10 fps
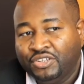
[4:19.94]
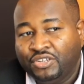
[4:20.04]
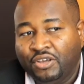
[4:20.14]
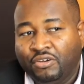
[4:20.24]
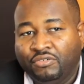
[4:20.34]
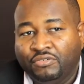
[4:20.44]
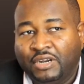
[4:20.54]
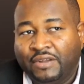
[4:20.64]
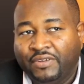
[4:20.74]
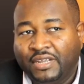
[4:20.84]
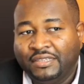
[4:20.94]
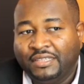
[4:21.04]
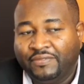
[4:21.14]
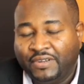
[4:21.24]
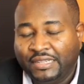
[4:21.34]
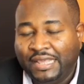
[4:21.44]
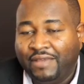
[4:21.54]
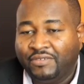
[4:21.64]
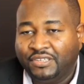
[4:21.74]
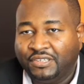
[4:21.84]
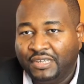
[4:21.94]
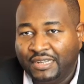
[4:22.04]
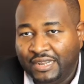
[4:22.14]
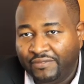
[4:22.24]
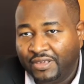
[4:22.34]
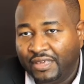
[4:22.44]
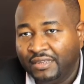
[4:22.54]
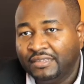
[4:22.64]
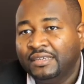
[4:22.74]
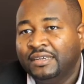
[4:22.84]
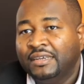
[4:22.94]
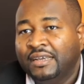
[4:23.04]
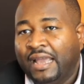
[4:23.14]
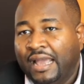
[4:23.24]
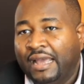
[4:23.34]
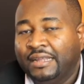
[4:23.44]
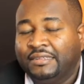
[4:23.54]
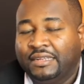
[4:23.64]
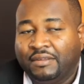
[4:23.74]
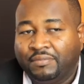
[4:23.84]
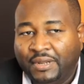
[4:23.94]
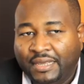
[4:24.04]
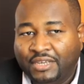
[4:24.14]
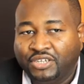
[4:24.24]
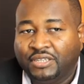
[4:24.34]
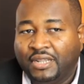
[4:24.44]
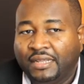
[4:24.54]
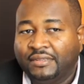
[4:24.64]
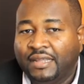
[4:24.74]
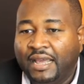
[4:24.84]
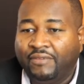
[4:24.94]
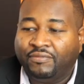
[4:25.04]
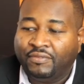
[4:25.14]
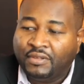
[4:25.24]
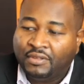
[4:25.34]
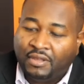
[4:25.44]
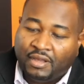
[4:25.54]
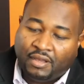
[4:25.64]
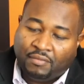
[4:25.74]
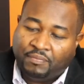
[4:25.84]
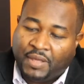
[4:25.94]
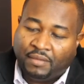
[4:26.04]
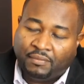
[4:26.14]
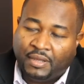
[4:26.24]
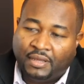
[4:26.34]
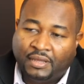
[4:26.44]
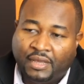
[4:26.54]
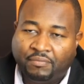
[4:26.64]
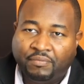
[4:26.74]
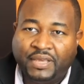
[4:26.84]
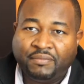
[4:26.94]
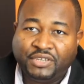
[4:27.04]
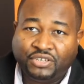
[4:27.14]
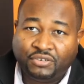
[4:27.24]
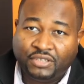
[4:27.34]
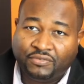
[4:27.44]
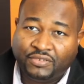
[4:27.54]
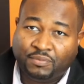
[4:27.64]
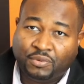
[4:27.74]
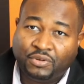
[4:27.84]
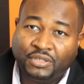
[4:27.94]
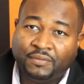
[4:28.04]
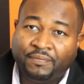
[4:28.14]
So dotAfrica definitely have a significant as an application that have a big majority of support,